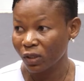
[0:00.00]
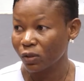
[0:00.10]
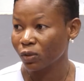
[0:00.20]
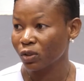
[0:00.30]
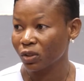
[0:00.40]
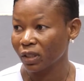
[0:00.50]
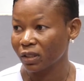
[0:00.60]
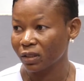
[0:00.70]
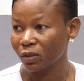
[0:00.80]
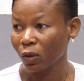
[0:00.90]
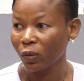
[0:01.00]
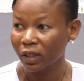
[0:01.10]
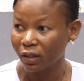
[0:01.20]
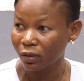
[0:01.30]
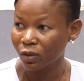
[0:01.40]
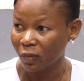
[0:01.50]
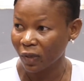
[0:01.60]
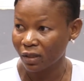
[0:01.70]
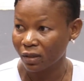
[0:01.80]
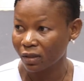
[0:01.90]
So once you stretch, you awaken
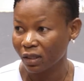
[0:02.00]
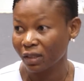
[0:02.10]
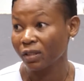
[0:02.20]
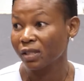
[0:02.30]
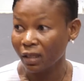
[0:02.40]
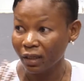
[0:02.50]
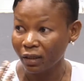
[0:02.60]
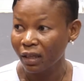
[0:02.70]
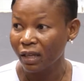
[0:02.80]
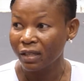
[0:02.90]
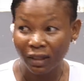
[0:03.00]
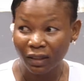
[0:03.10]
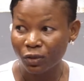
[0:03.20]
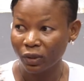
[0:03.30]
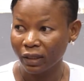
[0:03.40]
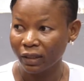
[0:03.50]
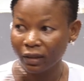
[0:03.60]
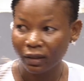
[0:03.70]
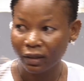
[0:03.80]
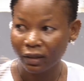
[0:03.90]
those muscles and send
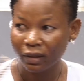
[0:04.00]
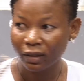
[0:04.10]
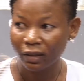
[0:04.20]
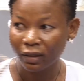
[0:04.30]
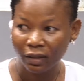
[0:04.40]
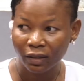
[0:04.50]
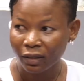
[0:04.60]
signals to the